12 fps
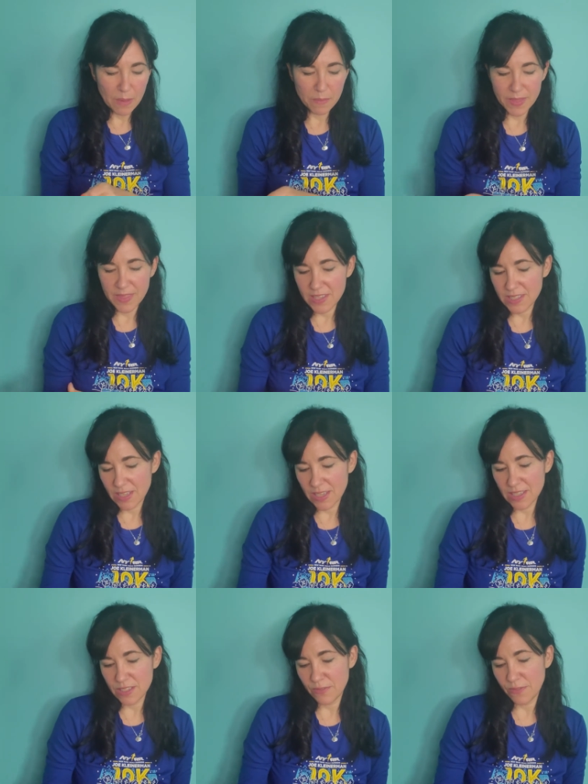But this
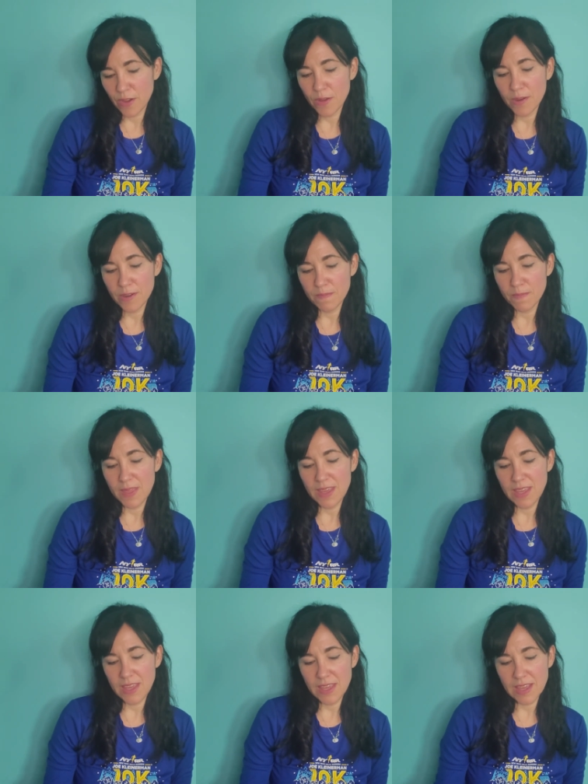is from
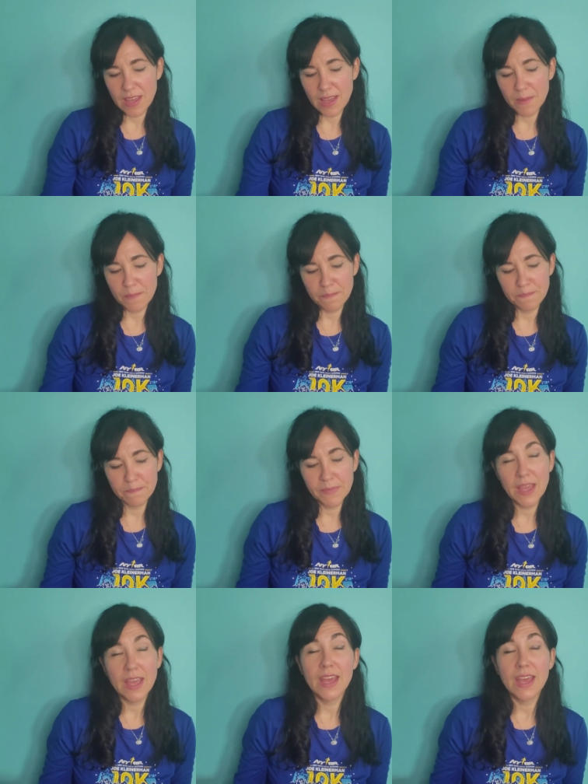the um,